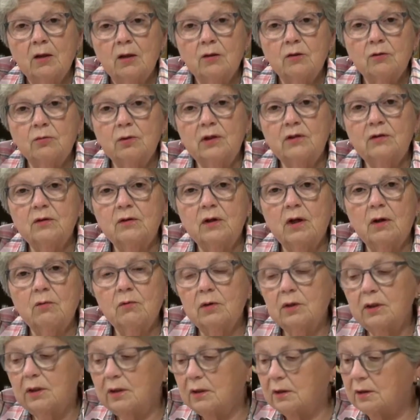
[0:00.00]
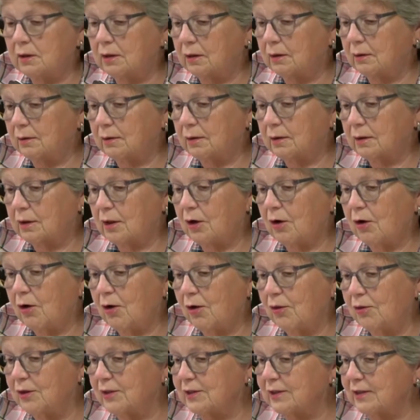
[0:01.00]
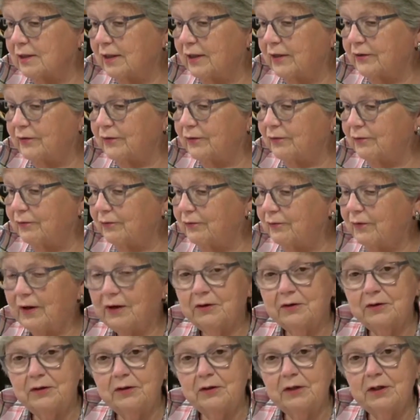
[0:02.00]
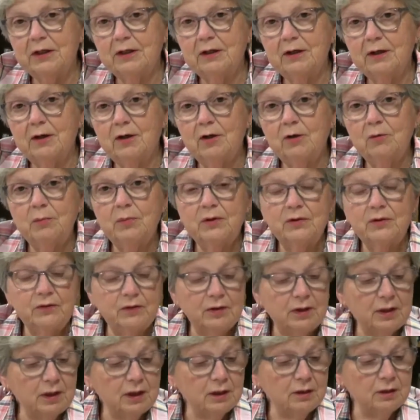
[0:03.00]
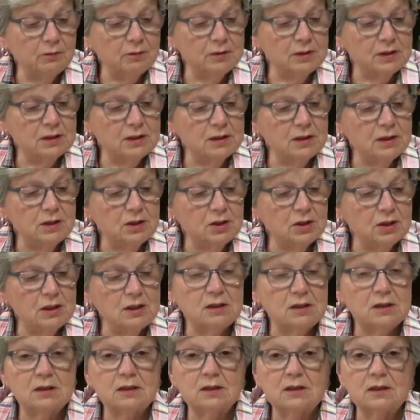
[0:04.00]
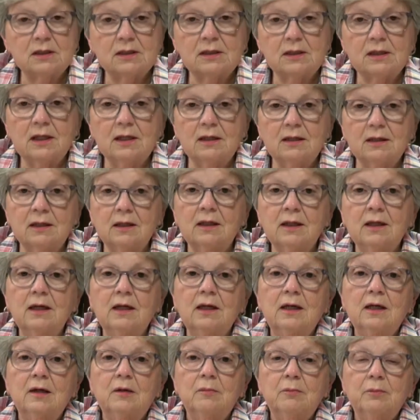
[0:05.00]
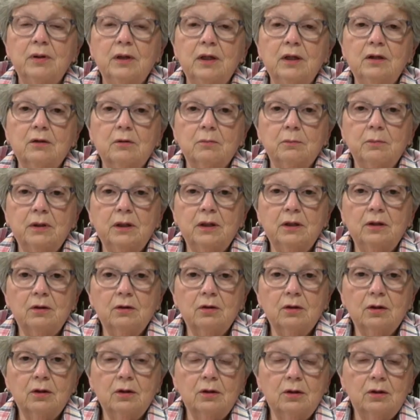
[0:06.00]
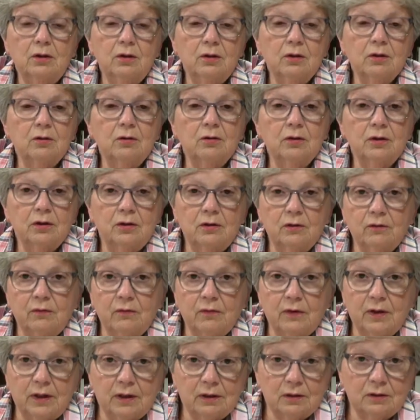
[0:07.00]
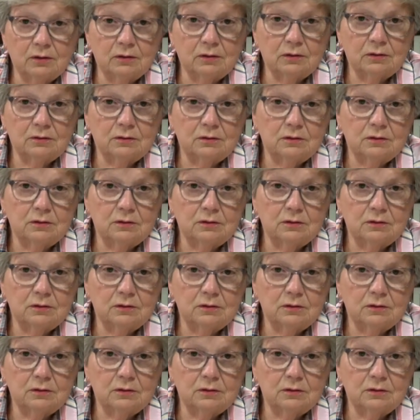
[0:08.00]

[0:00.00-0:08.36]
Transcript: The reason I wanted to call this lesson Failure and Hope is that here we see Jesus is telling Peter, "Peter, you're going to fail.